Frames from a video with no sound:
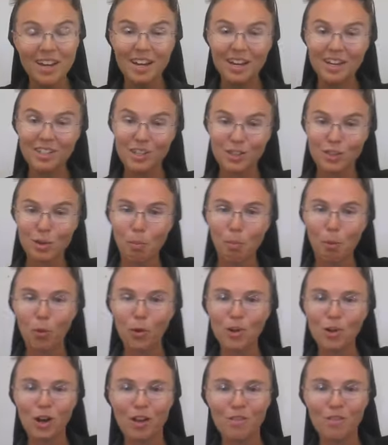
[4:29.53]
is a
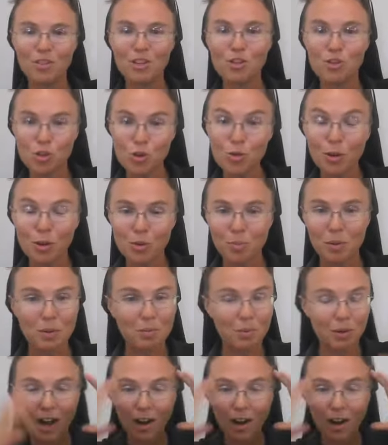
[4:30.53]
supporter of the Jewish people.